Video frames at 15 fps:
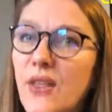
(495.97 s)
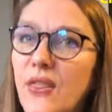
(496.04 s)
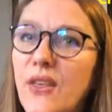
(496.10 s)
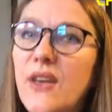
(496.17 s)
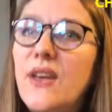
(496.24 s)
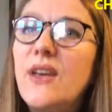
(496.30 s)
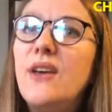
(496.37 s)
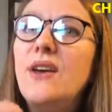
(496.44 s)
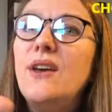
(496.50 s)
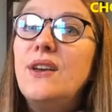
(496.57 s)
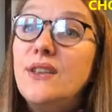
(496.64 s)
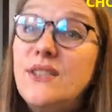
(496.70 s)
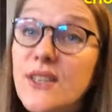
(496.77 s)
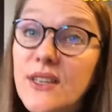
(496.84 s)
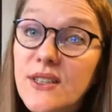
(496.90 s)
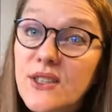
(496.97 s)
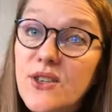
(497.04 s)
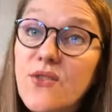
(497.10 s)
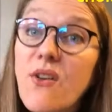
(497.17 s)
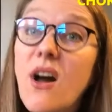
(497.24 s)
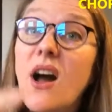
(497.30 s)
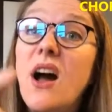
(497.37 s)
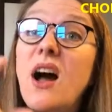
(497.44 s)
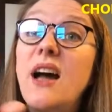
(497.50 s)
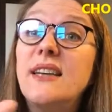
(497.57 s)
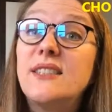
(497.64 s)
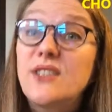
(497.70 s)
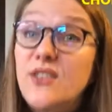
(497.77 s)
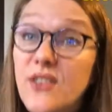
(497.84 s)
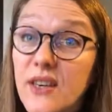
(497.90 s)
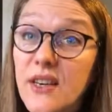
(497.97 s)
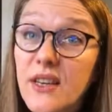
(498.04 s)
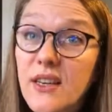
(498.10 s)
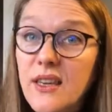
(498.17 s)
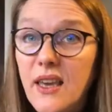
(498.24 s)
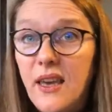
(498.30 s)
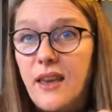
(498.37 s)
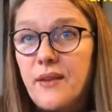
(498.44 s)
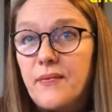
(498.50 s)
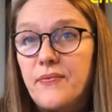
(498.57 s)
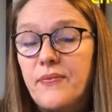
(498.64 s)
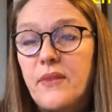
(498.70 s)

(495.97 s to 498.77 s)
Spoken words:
is Christ the King.